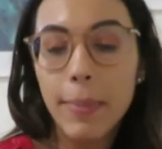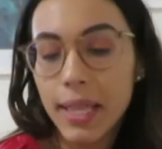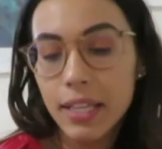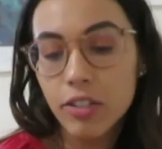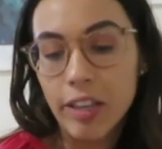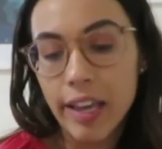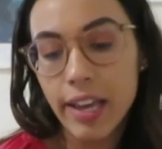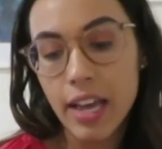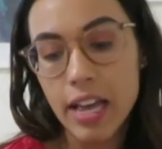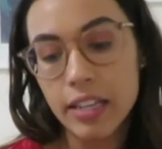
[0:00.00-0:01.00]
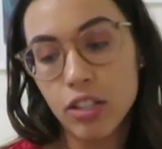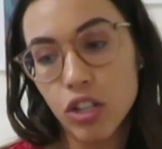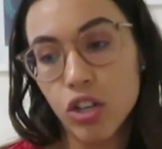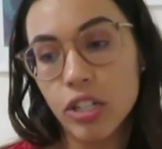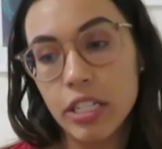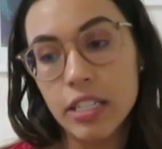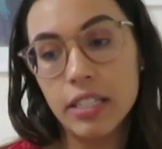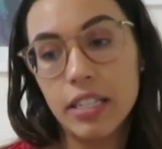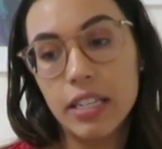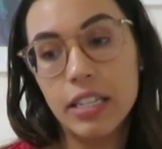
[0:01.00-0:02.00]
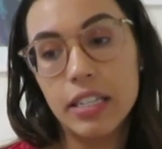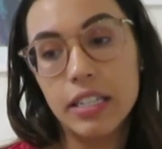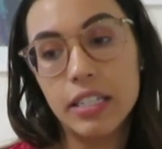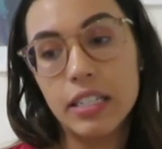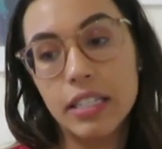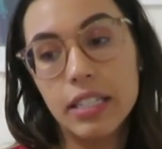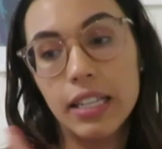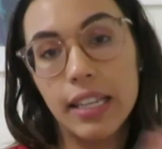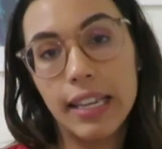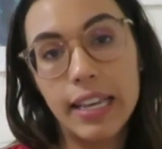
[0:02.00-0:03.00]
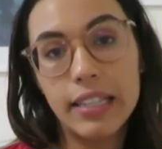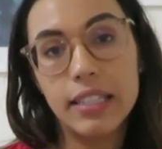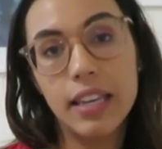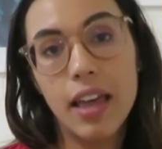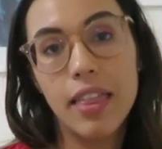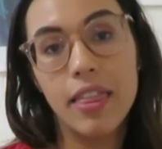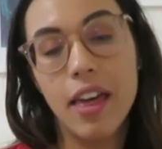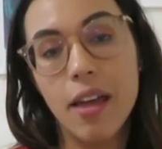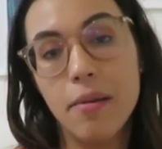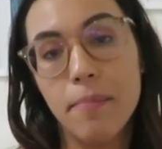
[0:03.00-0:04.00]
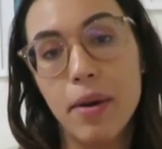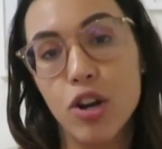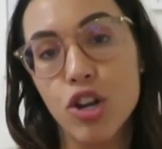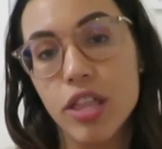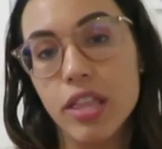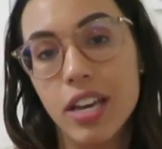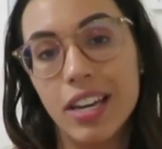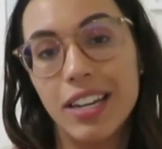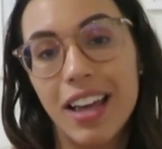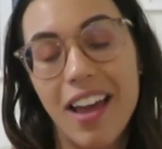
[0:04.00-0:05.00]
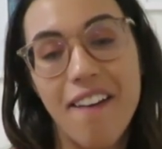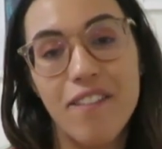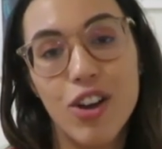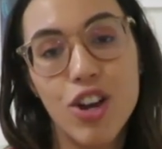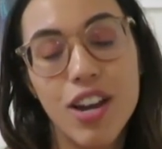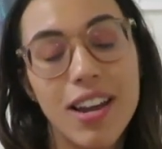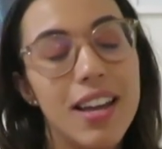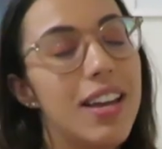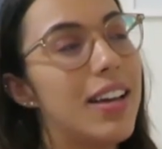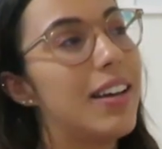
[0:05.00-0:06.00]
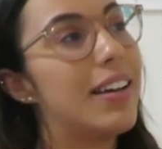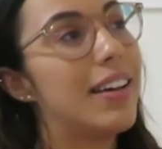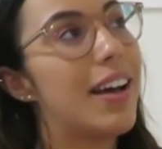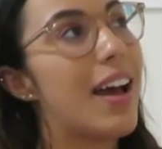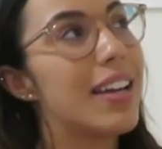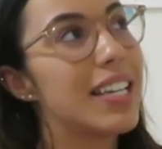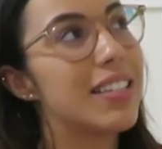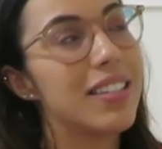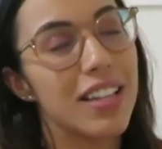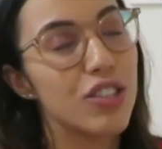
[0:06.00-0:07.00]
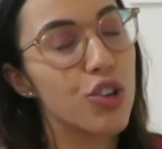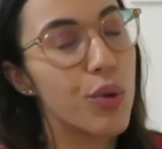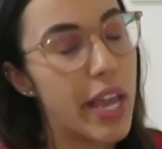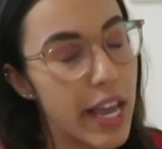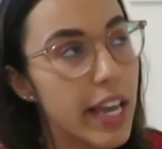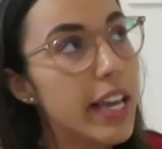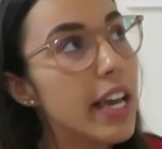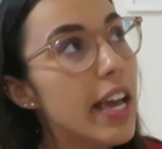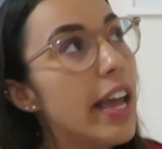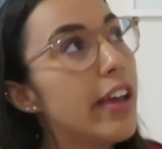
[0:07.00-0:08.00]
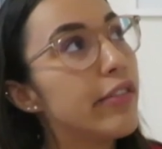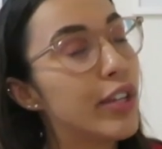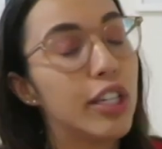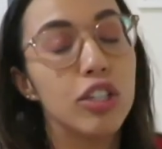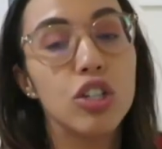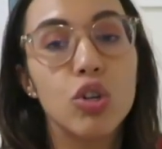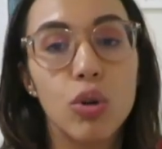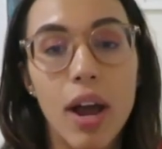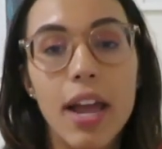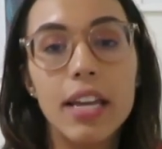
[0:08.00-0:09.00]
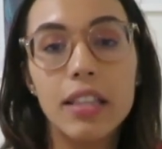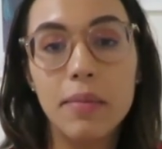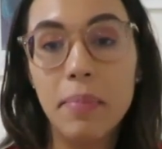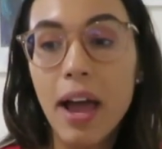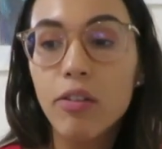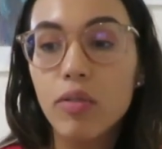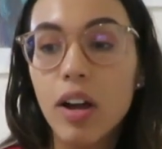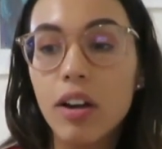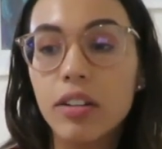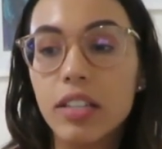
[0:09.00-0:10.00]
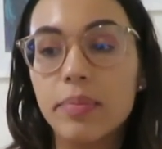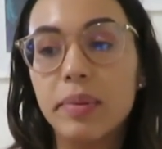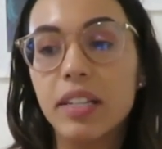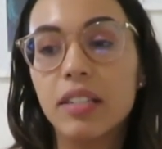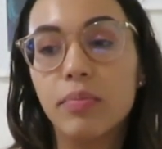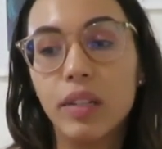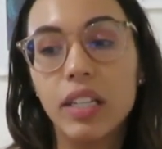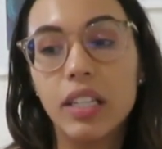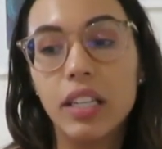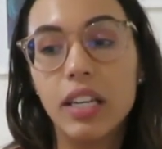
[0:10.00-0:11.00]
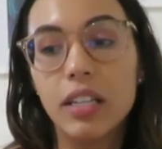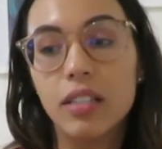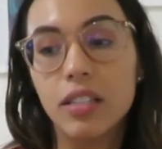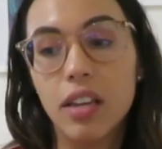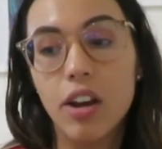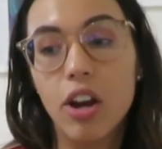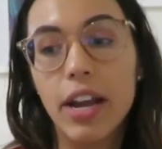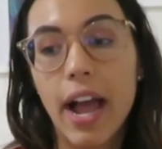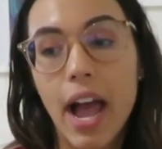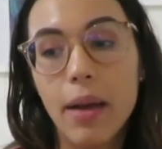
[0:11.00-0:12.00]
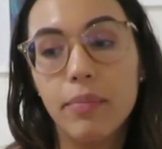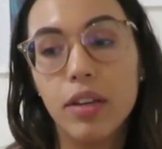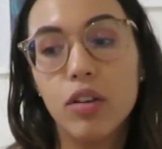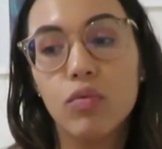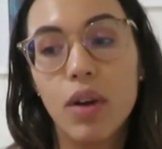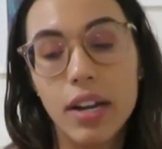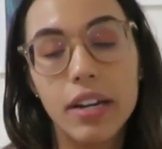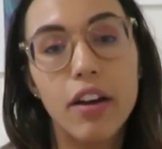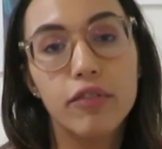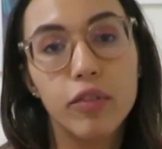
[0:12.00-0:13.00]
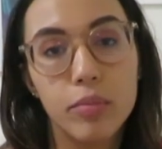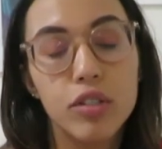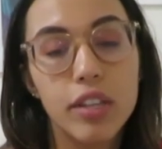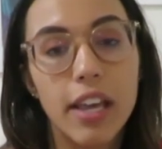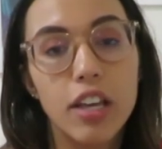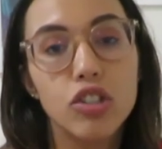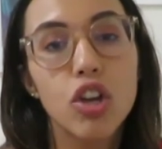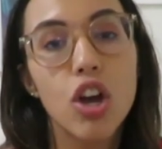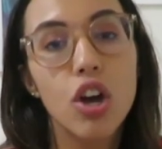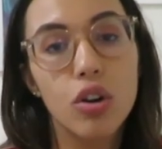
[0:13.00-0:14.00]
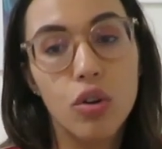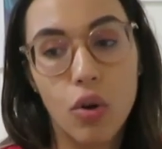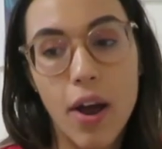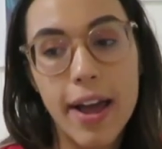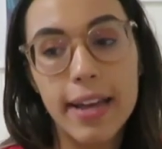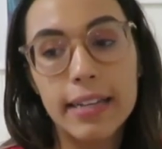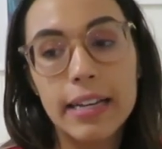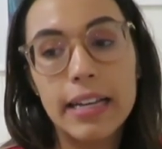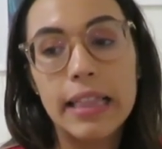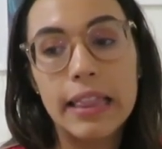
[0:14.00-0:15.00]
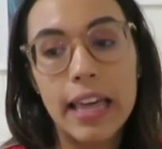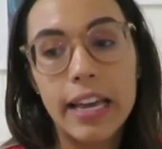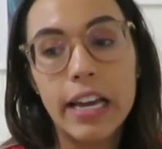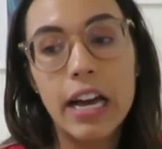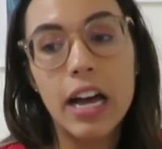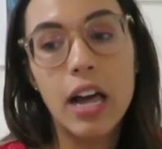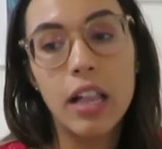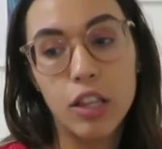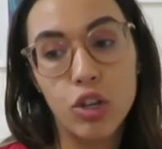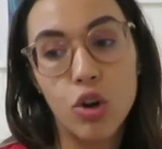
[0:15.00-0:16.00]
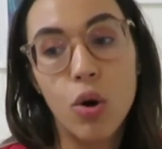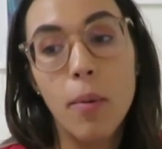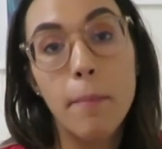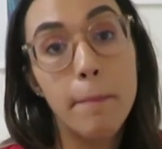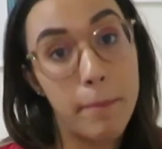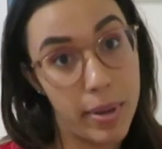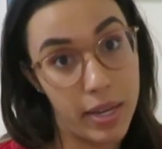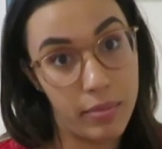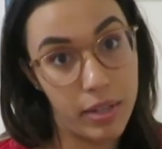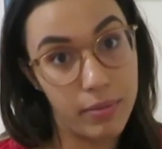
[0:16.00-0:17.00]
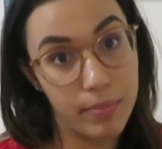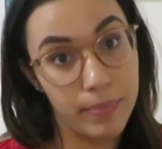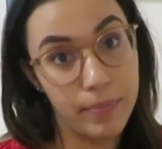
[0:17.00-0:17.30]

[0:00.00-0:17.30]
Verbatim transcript: but that's okay as long as it is late then better than ever. I guess that's okay. If you hear crying in the background, it's because Blinky is staring at me right now from his cage, crying like a little baby.